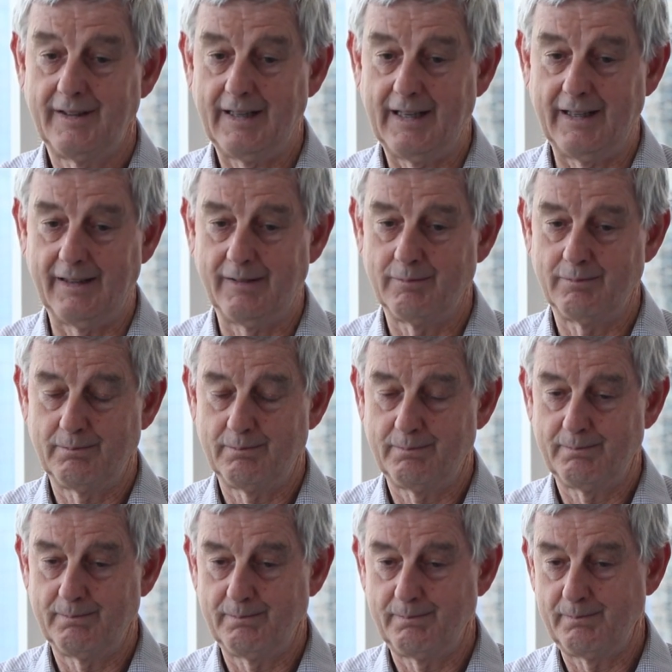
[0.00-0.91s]
And
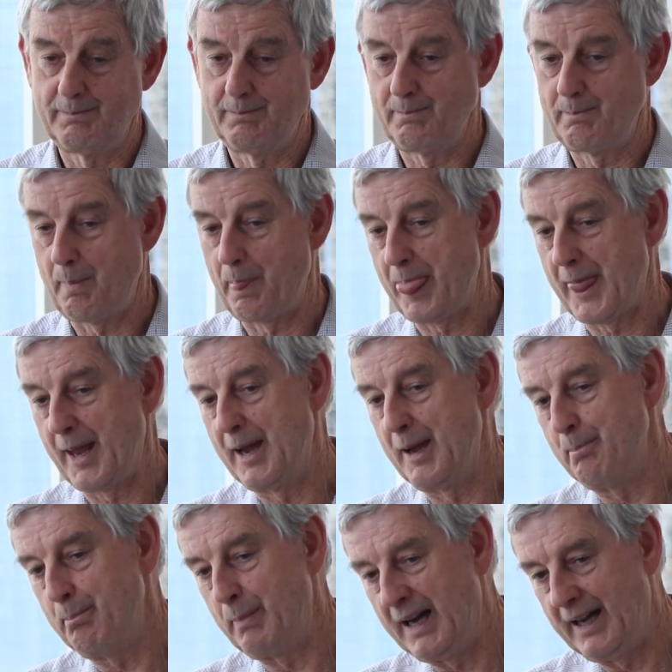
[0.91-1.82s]

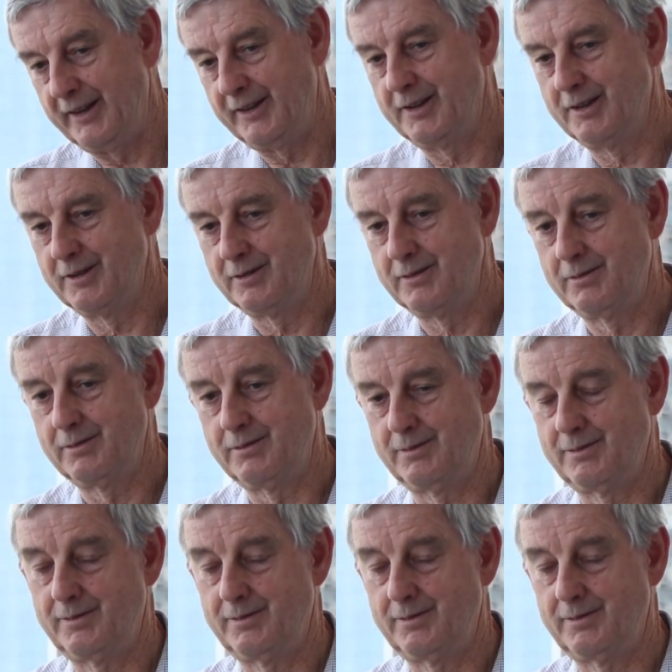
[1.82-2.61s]
part two,